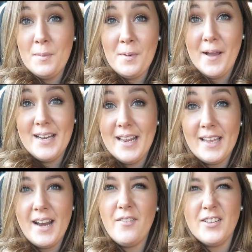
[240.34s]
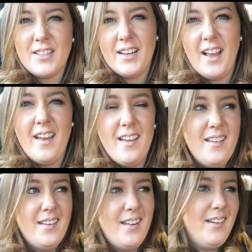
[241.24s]
my wedding, and everyone's going to go, oh,
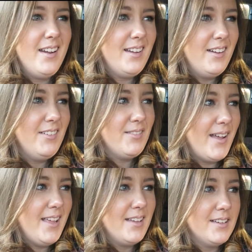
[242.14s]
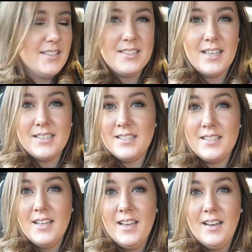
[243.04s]
you don't need to lose weight, because that's
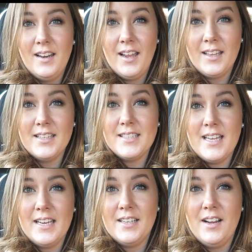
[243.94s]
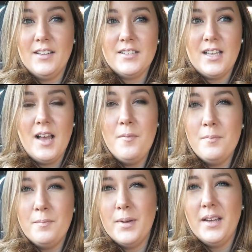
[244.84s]
like the standard answer,
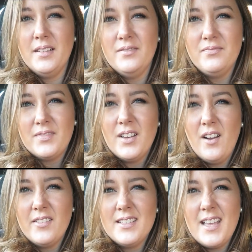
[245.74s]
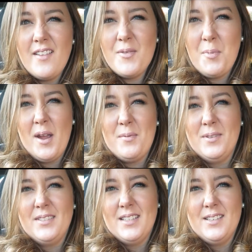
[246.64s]
but obviously every bride
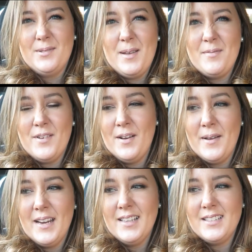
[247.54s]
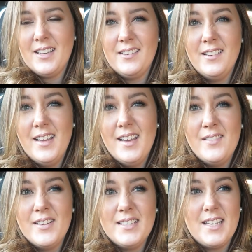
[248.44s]
wants to lose weight before her wedding, so
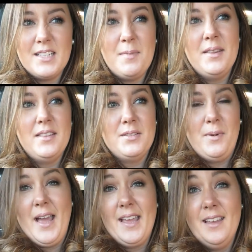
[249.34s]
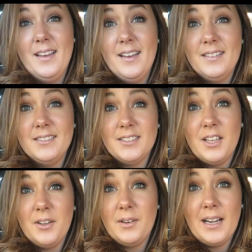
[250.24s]
we're six months away,
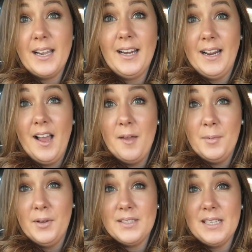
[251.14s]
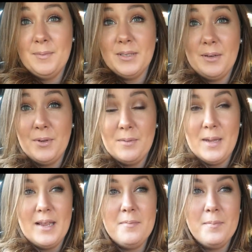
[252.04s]
so clearly I'm not as slim as I want to
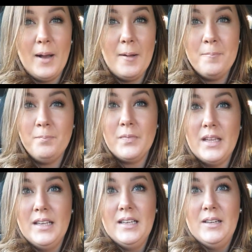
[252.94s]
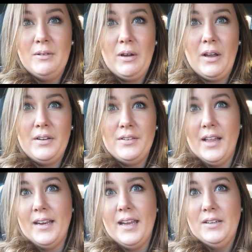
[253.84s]
be, but I've got to go and do
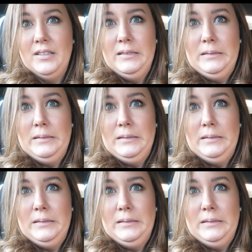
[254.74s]
that now.